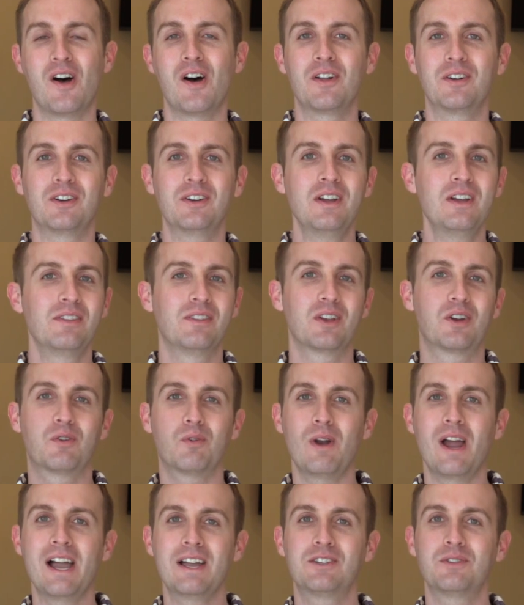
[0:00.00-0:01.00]
honor the
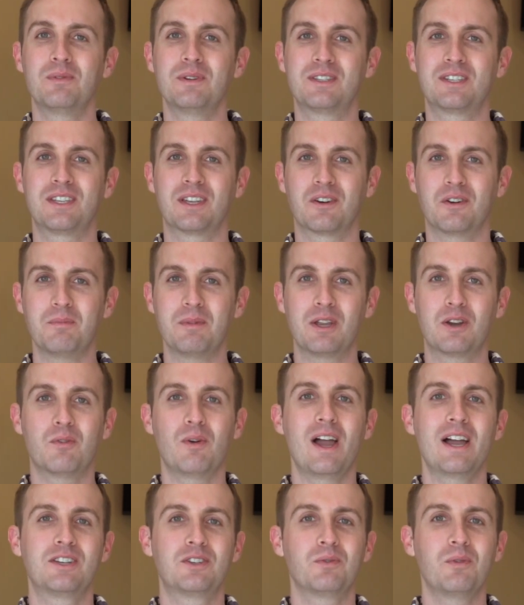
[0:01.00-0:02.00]
graduates that are going to be
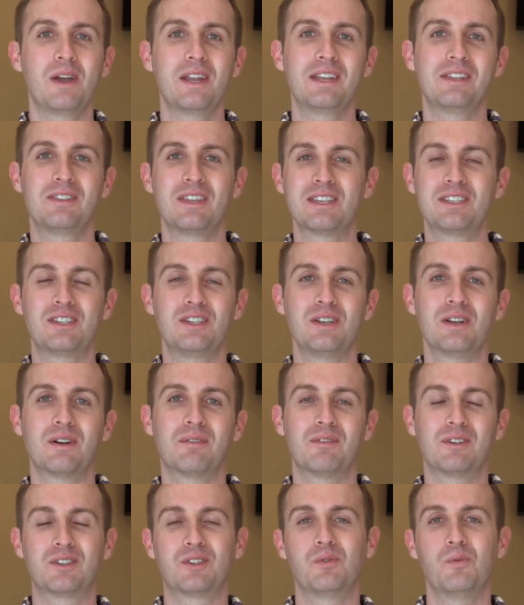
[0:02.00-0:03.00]
graduating this
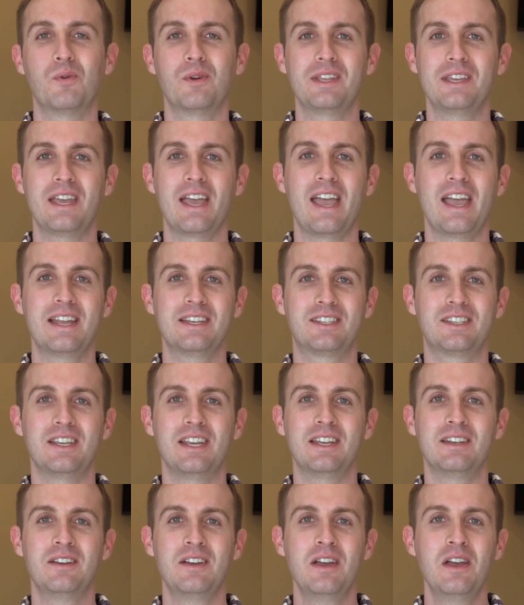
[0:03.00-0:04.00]
year for
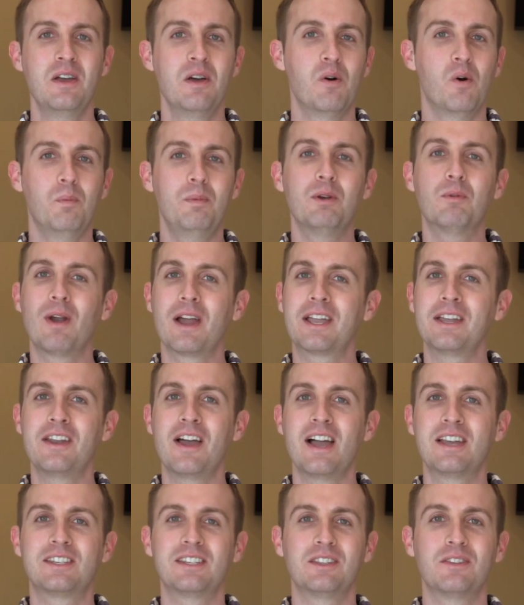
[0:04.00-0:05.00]
2018. We'll be
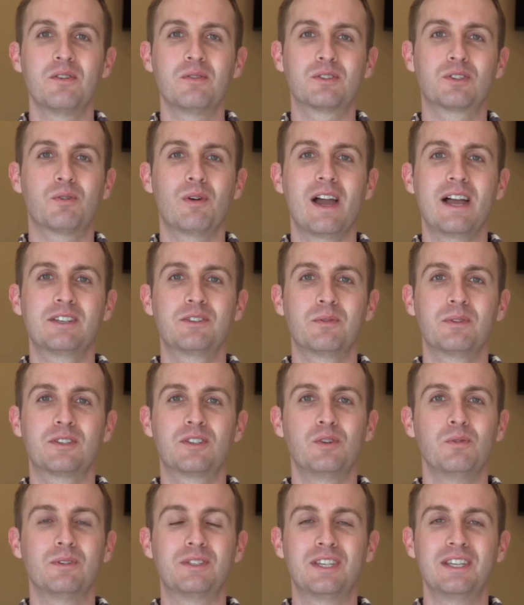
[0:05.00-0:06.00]
recognizing those
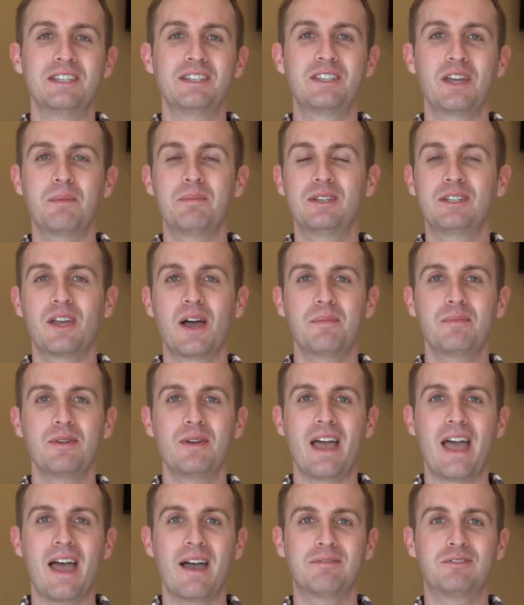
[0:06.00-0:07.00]
graduates who attend
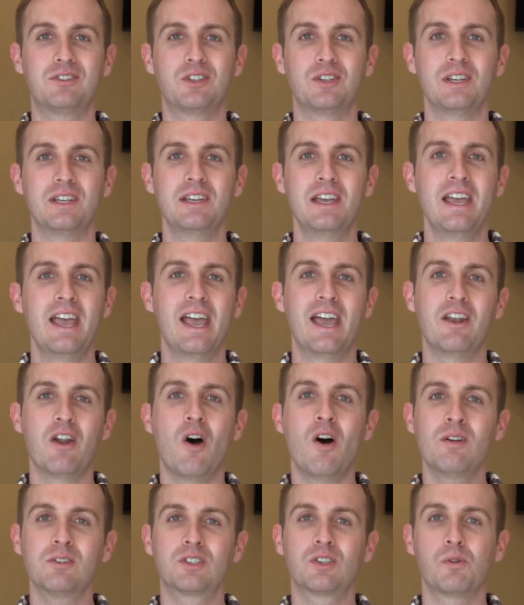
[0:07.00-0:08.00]
WWFG and
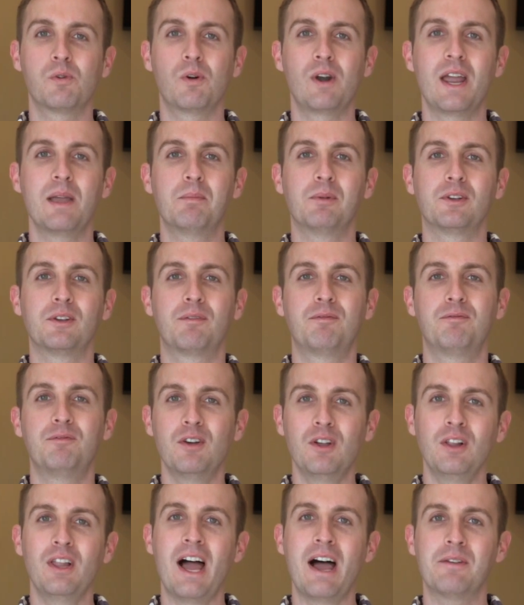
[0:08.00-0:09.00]
also are able to
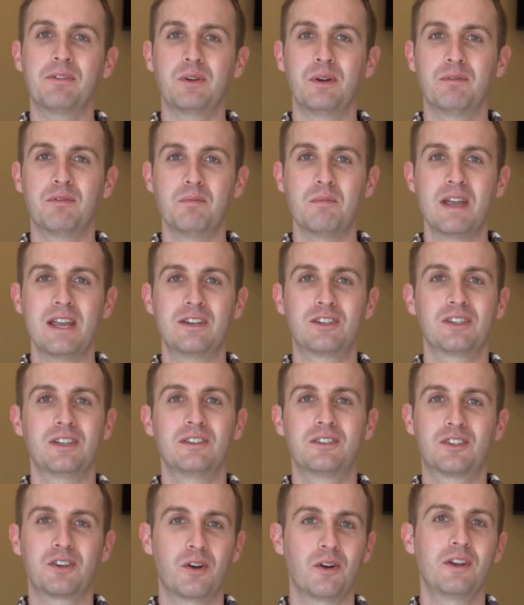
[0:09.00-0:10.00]
fill out their
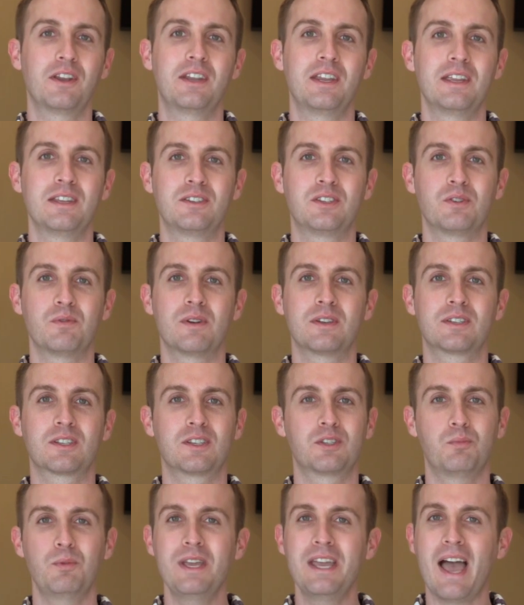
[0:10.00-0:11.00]
information, turn it in to us,
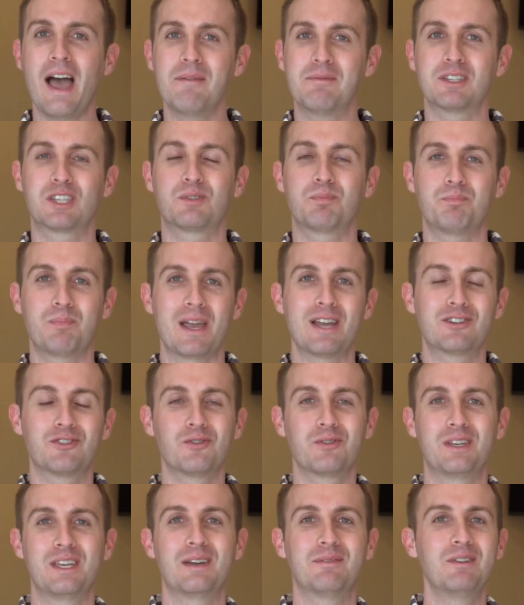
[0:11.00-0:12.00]
because we have a
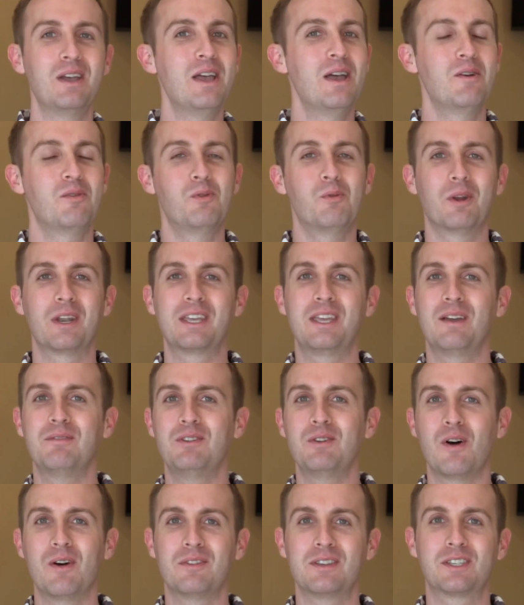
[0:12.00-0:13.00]
special gift we want to
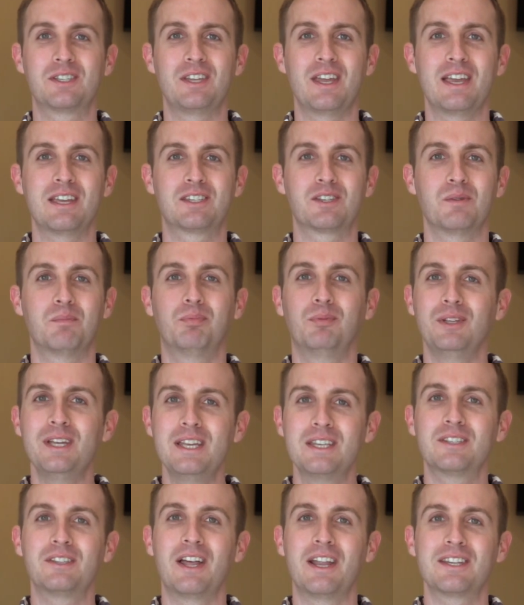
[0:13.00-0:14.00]
give you on this day. So
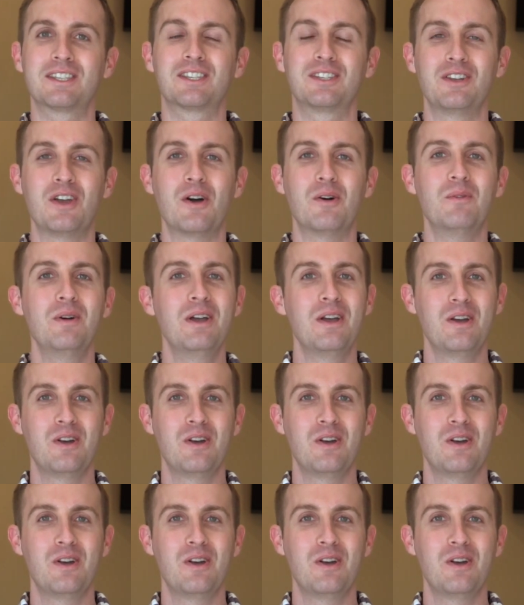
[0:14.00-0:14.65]
please let us know